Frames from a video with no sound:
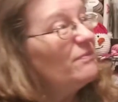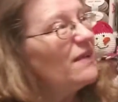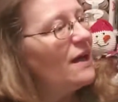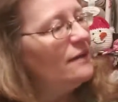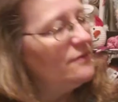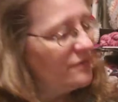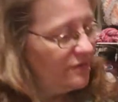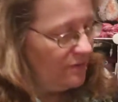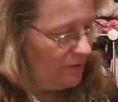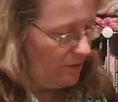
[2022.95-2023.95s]
that is
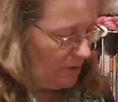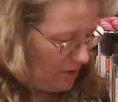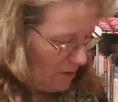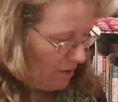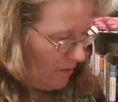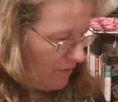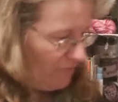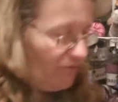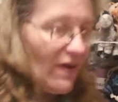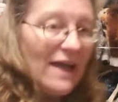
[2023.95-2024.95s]

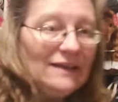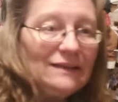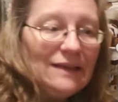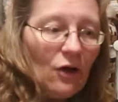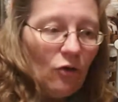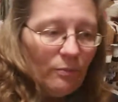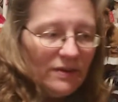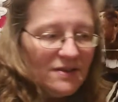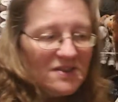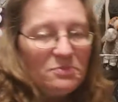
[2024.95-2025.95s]
finally
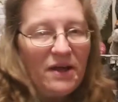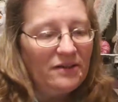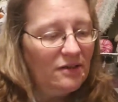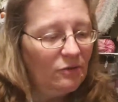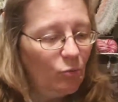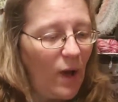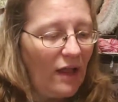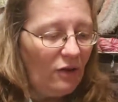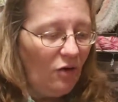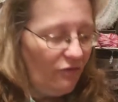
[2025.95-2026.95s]
opened. It's been here
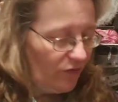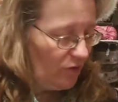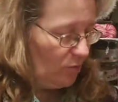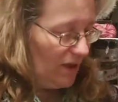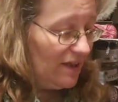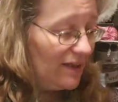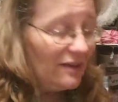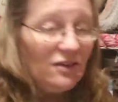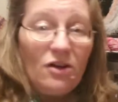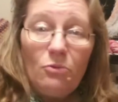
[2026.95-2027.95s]
well over a week,
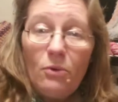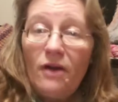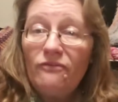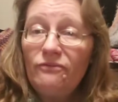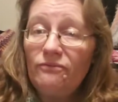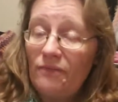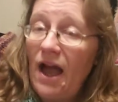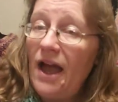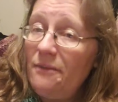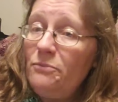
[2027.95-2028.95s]
and you know what?
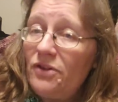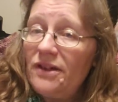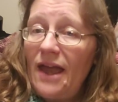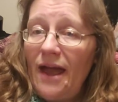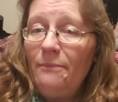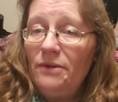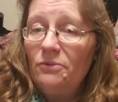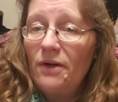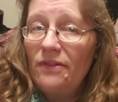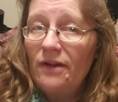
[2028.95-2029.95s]
I'm pretty happy
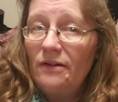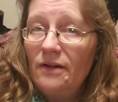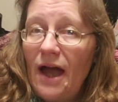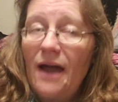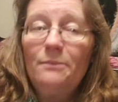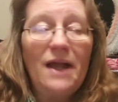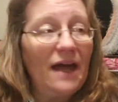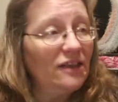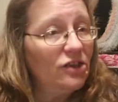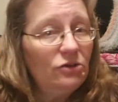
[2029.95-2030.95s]
with it. I'm
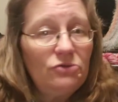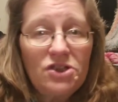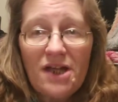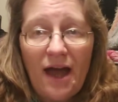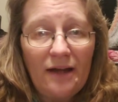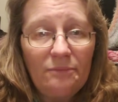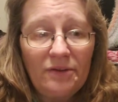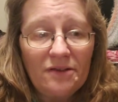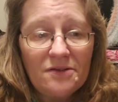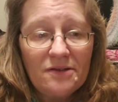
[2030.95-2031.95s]
not a huge cotton
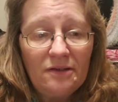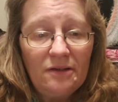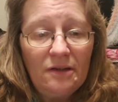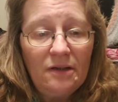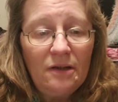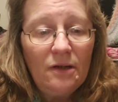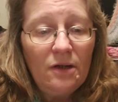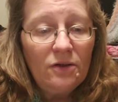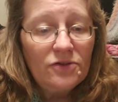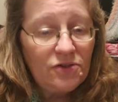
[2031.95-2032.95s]
person,
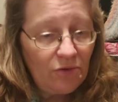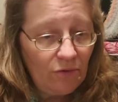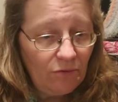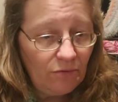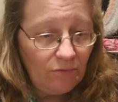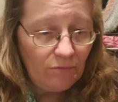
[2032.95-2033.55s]
so